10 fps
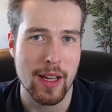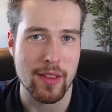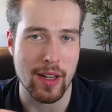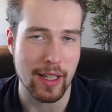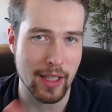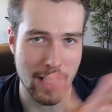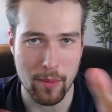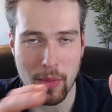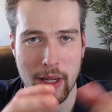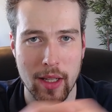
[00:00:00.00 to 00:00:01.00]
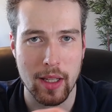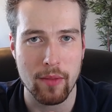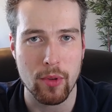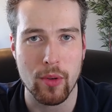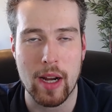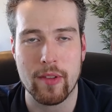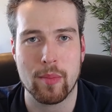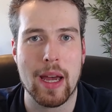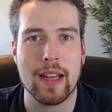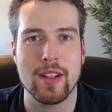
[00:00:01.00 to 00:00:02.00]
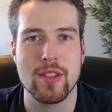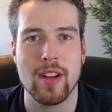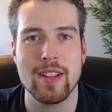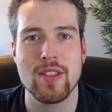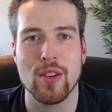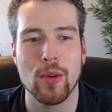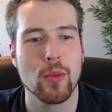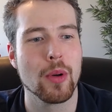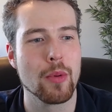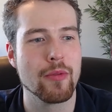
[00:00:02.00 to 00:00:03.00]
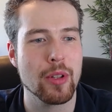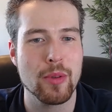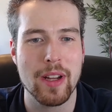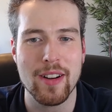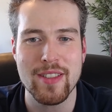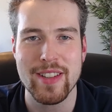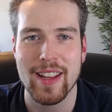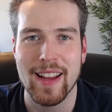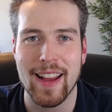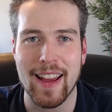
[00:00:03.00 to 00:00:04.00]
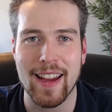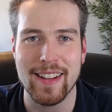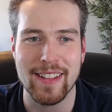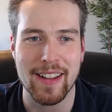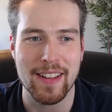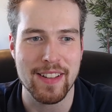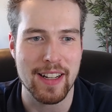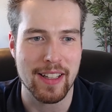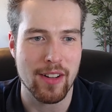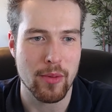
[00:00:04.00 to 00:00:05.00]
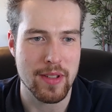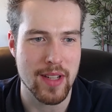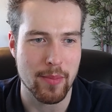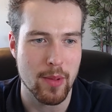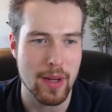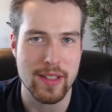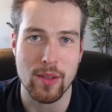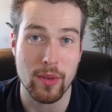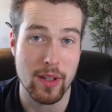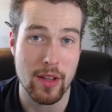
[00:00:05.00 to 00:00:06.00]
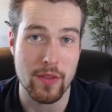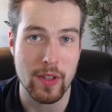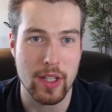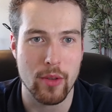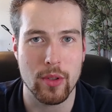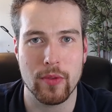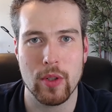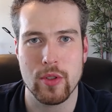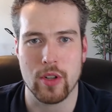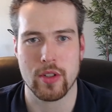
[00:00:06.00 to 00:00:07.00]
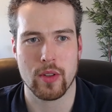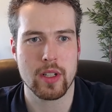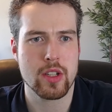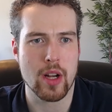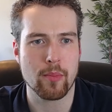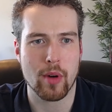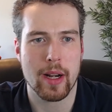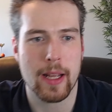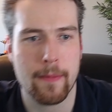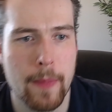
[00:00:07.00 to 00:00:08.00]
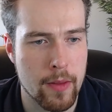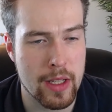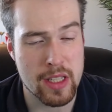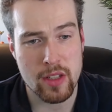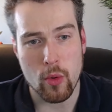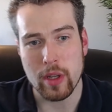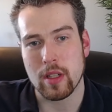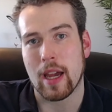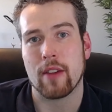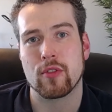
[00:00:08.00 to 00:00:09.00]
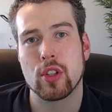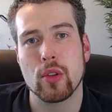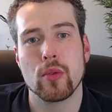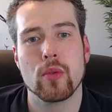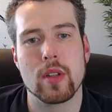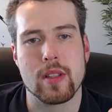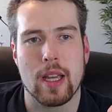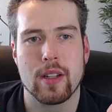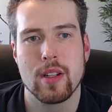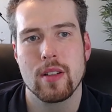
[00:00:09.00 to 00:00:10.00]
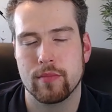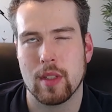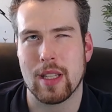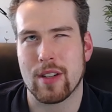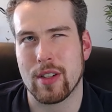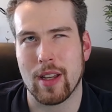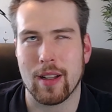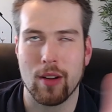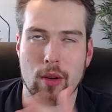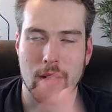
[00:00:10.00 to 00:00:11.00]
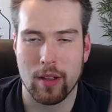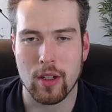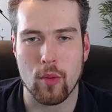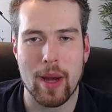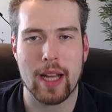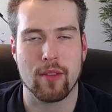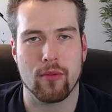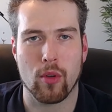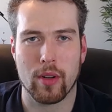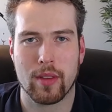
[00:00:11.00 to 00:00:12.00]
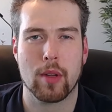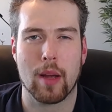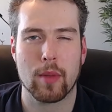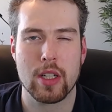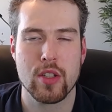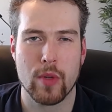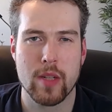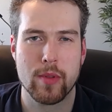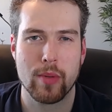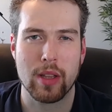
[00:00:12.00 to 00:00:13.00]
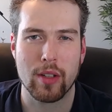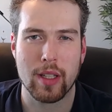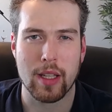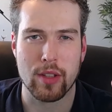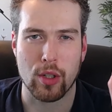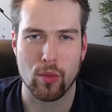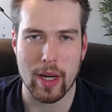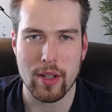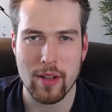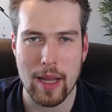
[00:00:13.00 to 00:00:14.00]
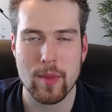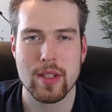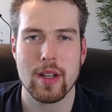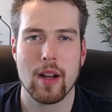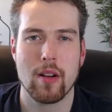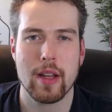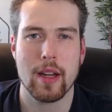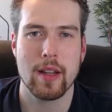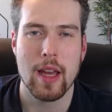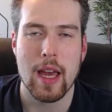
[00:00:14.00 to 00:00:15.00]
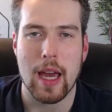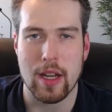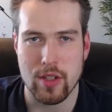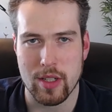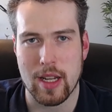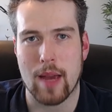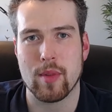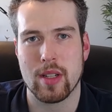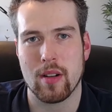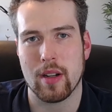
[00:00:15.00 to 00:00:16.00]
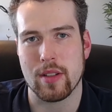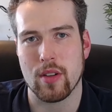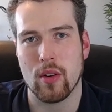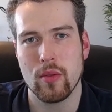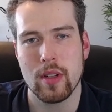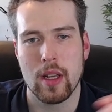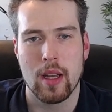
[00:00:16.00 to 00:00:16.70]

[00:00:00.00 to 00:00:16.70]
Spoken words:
than I can get my infographic package done. So we'll review theirs and then I can always supplement it with another video in the future. So let's jump right in. This is going to have two sections. It's actually kind of going to go back and forth. I'm going to switch between looking at the greater Edmonton area and just Edmonton on its own.